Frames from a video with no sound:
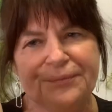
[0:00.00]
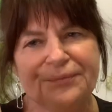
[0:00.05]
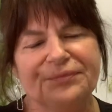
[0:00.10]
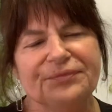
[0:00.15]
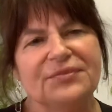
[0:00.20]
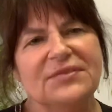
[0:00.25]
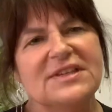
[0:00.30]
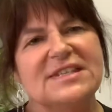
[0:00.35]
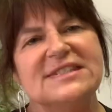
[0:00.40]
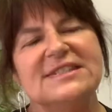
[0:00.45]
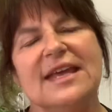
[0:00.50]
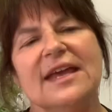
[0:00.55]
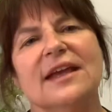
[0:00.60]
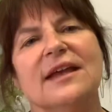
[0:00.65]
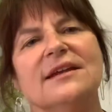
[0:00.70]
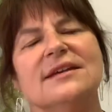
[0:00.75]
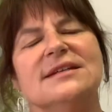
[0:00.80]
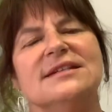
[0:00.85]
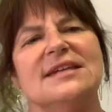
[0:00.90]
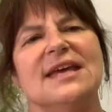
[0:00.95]
In the
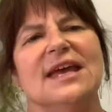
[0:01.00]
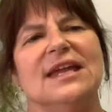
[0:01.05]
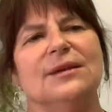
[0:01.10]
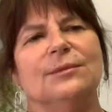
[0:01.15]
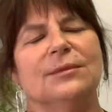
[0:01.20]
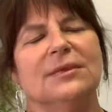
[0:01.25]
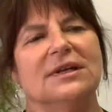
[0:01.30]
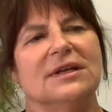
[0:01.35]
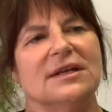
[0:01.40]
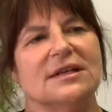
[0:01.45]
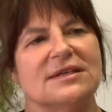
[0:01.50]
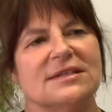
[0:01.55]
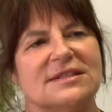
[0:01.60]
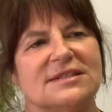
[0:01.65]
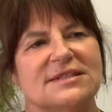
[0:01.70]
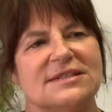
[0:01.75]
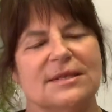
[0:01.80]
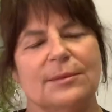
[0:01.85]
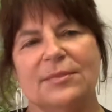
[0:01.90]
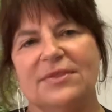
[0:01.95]
second 10 minutes,
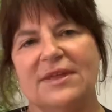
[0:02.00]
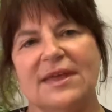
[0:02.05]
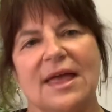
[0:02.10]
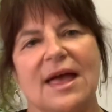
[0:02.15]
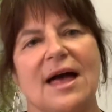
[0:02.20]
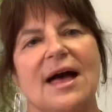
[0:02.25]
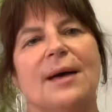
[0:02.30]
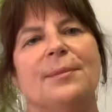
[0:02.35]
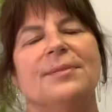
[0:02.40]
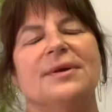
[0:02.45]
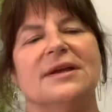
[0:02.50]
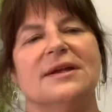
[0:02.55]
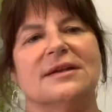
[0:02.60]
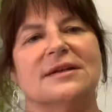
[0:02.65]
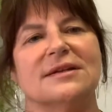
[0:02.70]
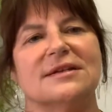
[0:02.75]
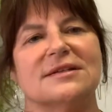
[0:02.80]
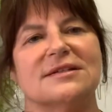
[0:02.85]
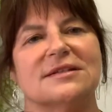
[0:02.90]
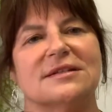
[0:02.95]
something
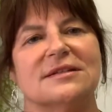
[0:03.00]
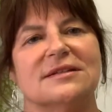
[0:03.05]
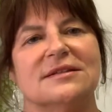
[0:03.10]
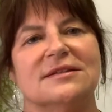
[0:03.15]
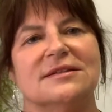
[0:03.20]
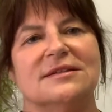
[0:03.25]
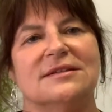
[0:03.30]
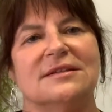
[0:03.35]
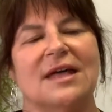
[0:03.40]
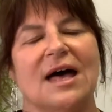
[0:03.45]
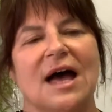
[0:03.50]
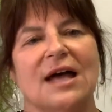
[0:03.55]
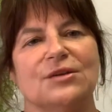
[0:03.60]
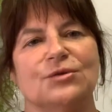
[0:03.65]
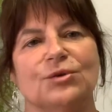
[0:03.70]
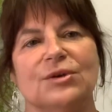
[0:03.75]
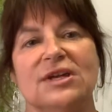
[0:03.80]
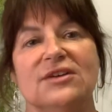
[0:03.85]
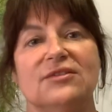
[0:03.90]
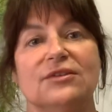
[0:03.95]
happened that I
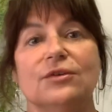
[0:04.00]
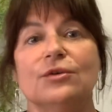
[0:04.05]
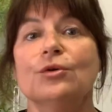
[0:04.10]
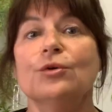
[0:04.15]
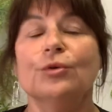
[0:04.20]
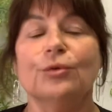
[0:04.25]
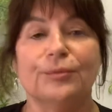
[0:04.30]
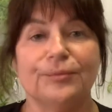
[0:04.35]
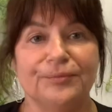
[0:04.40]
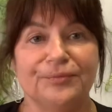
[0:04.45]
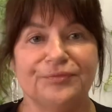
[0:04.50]
don't even know.